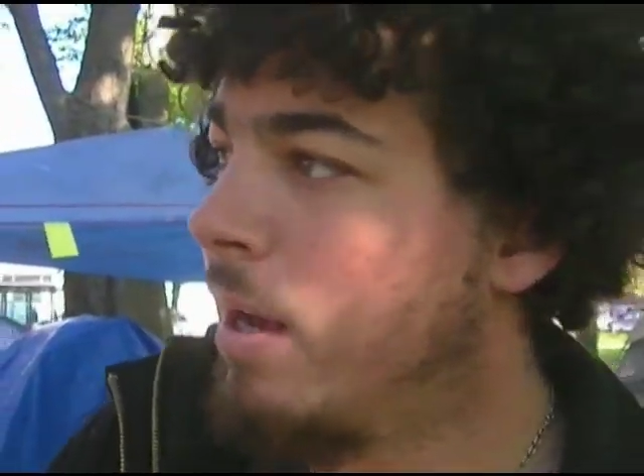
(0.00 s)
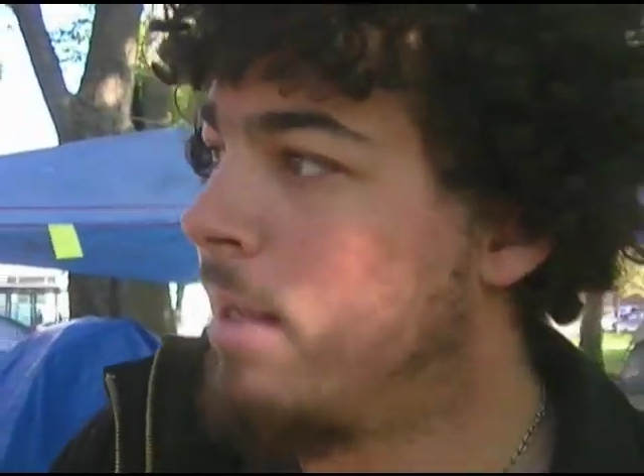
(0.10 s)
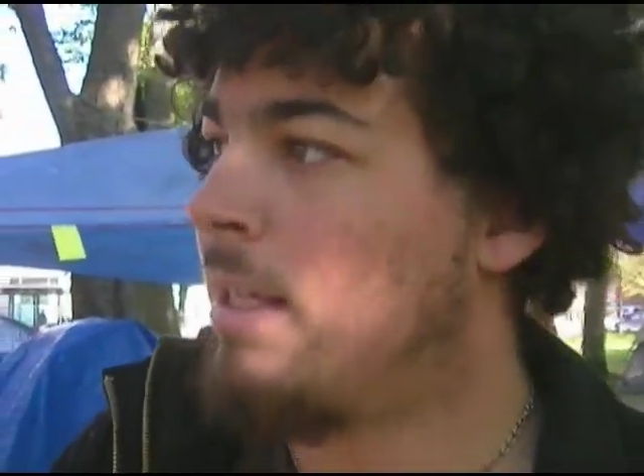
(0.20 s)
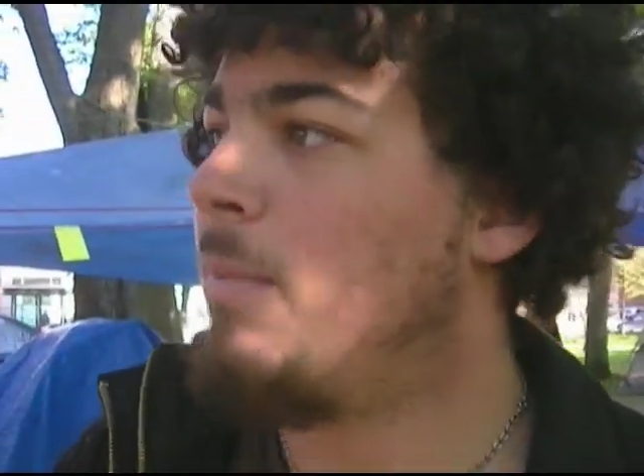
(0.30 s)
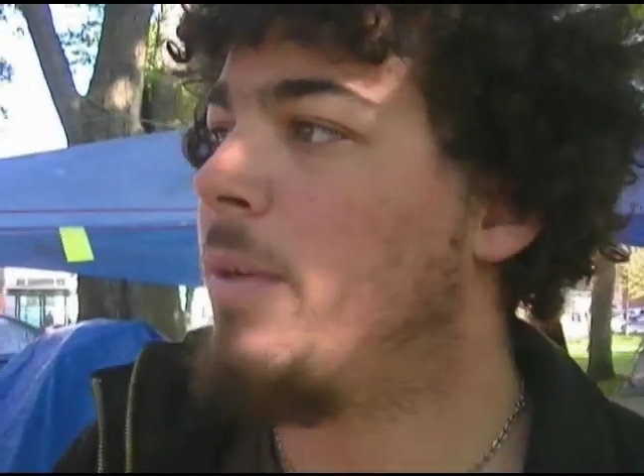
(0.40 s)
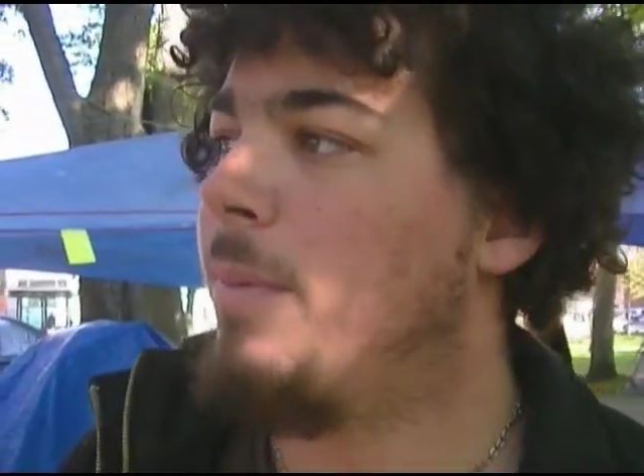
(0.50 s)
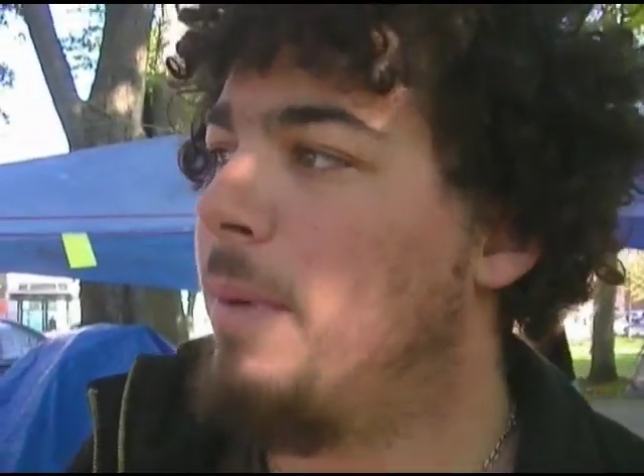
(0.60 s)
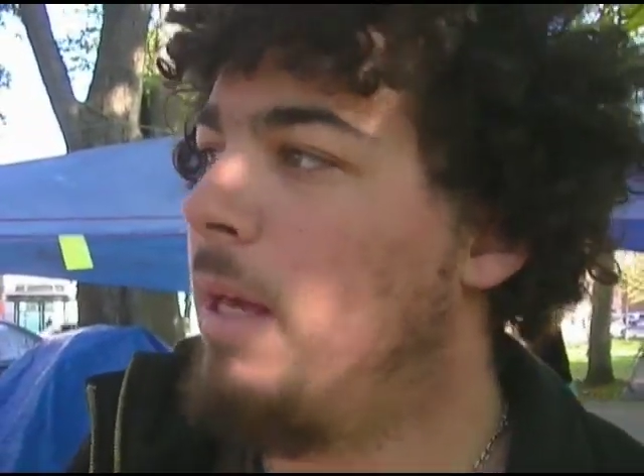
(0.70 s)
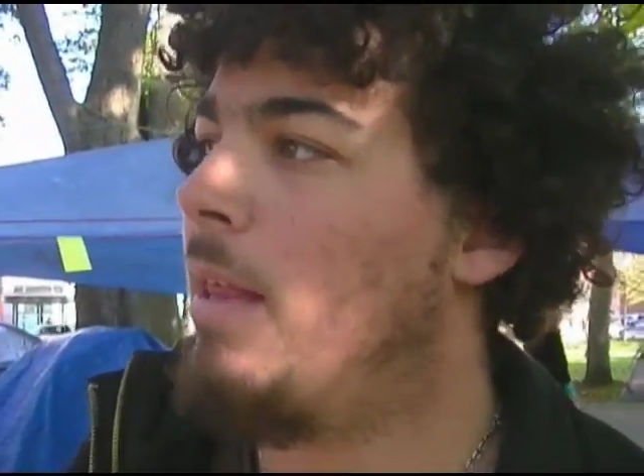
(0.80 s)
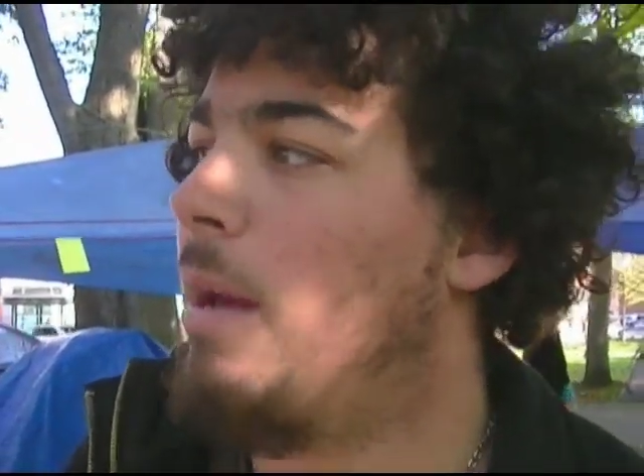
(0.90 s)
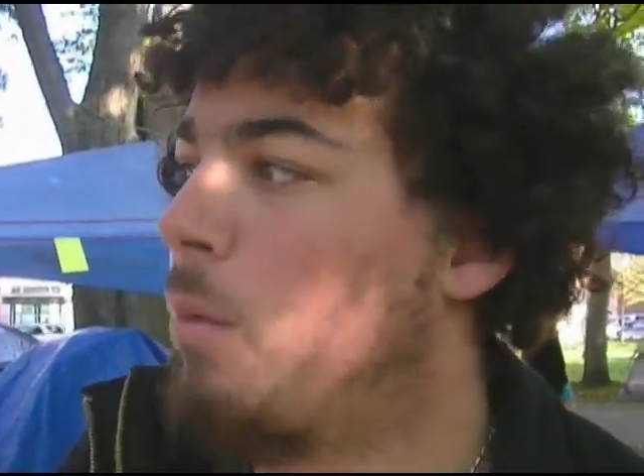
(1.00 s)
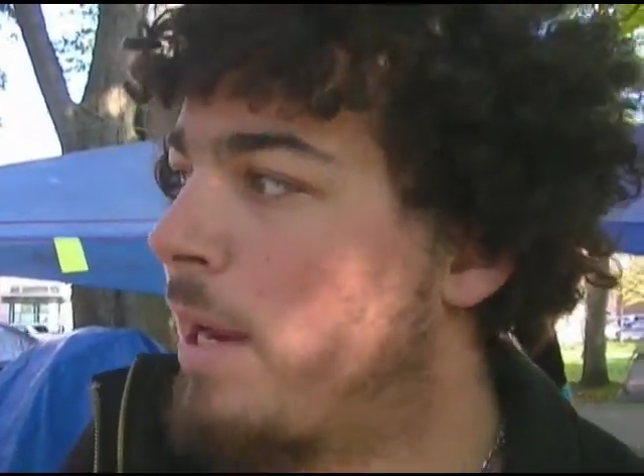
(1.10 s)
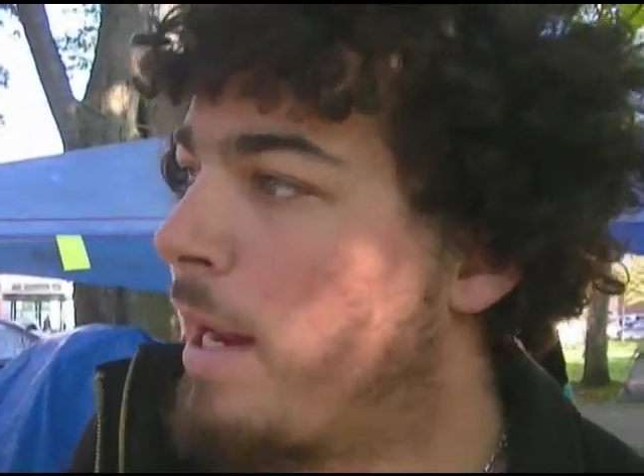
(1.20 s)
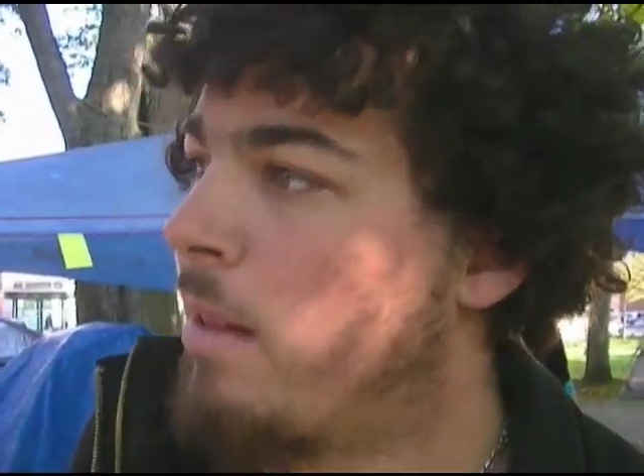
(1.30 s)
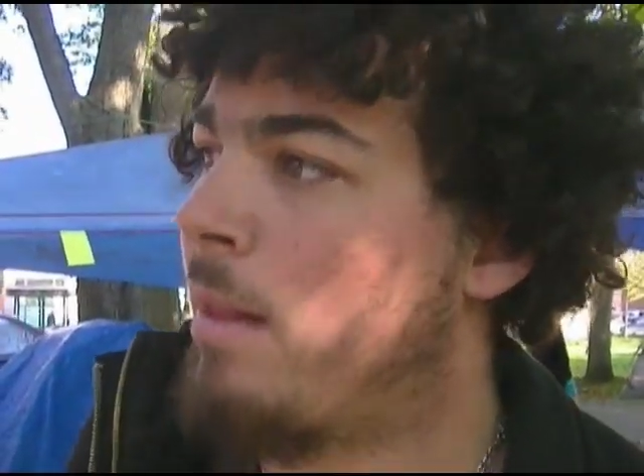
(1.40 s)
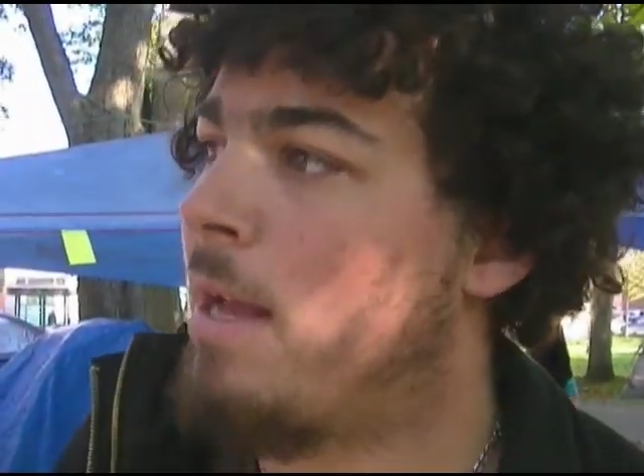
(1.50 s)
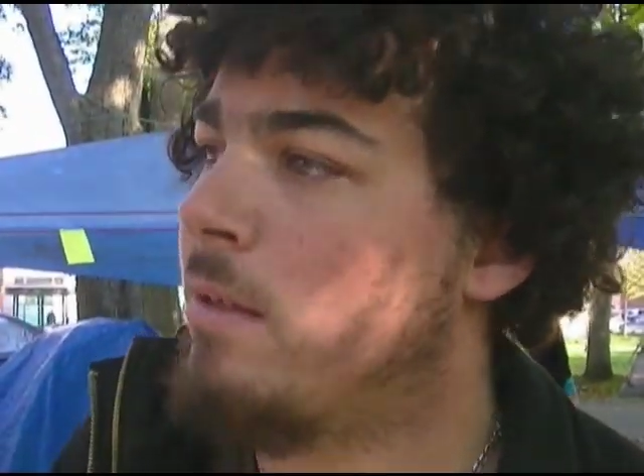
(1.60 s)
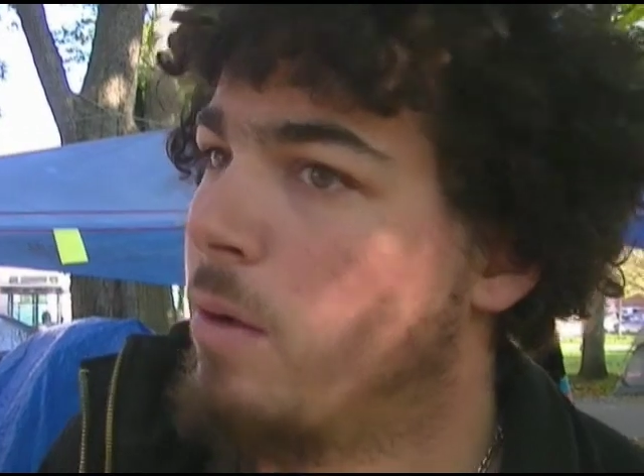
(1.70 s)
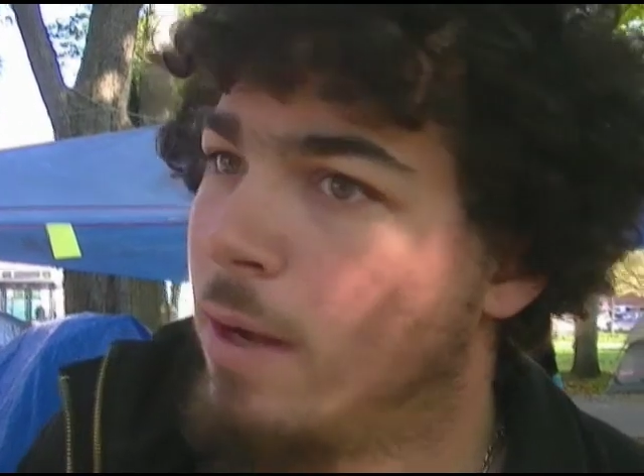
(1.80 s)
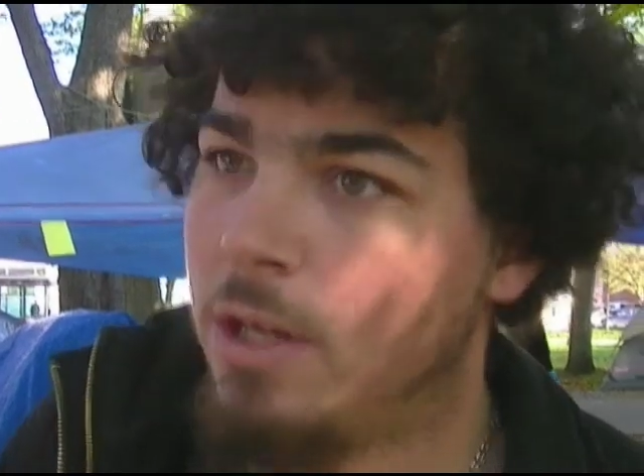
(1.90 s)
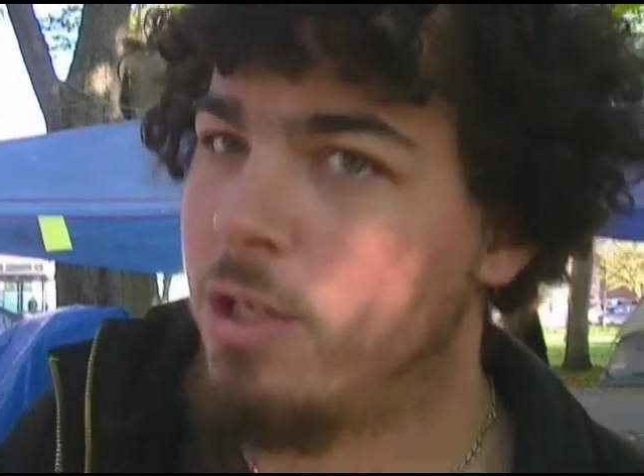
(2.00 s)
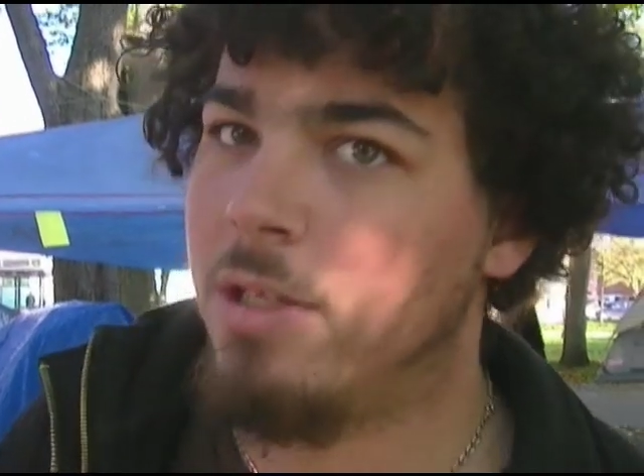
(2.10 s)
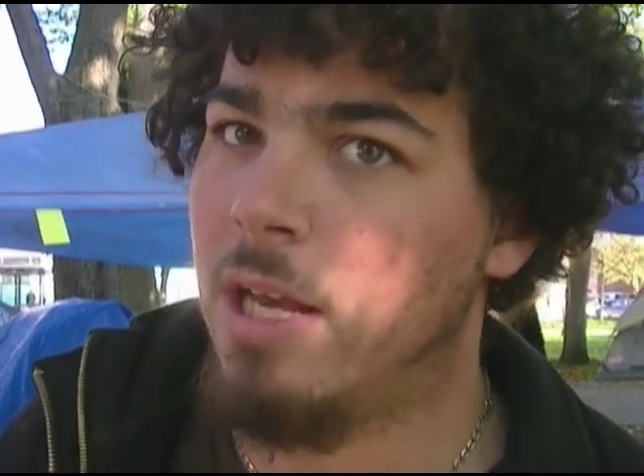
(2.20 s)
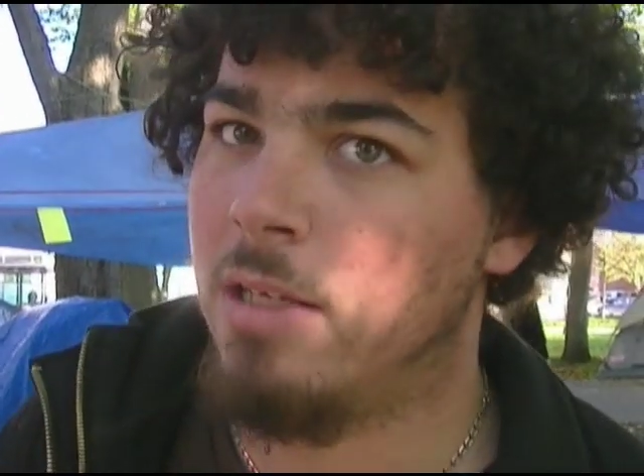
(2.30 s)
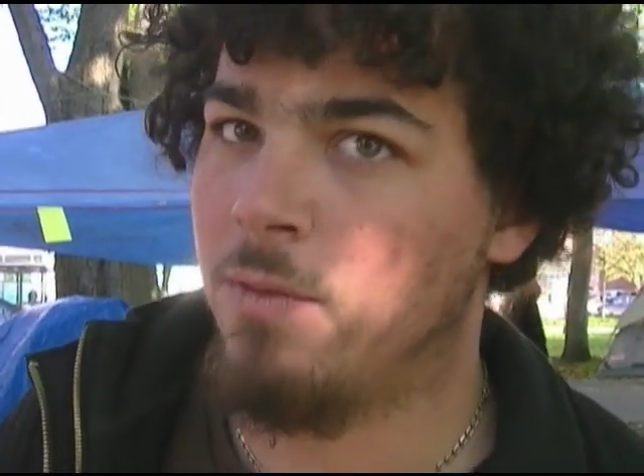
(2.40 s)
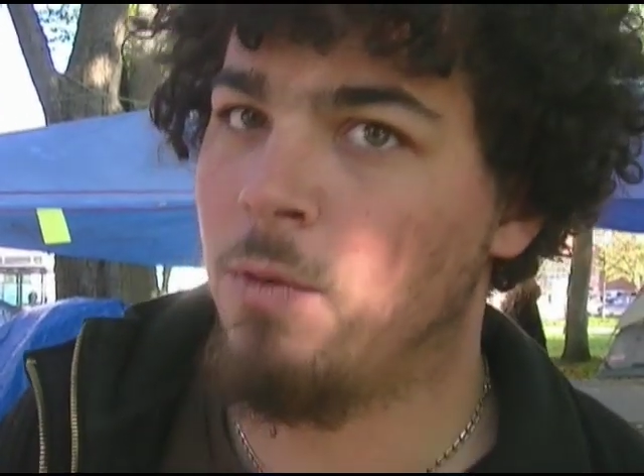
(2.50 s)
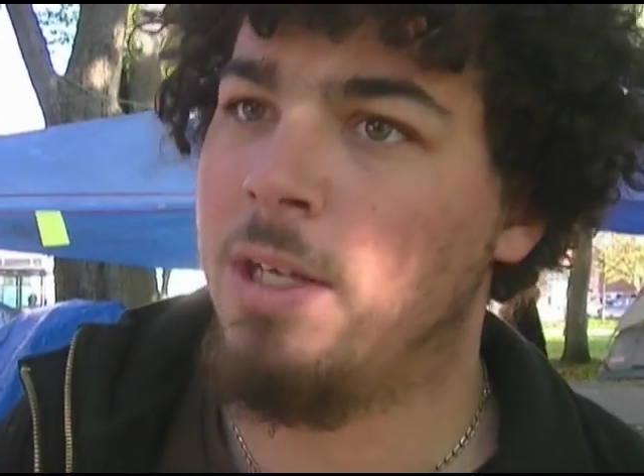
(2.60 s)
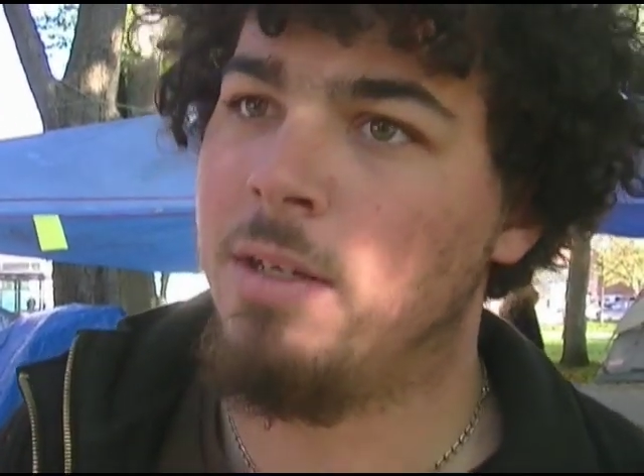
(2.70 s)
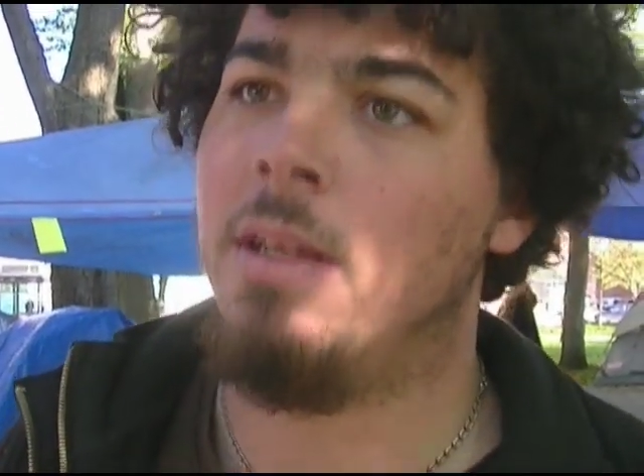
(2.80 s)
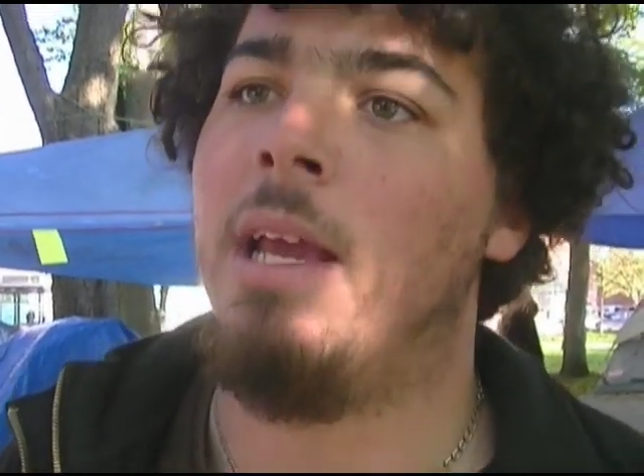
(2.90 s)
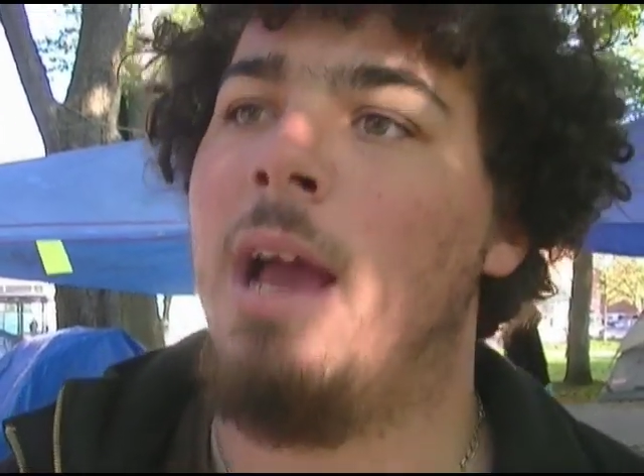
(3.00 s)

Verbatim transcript: It seems to be that we're getting less donations as of recently.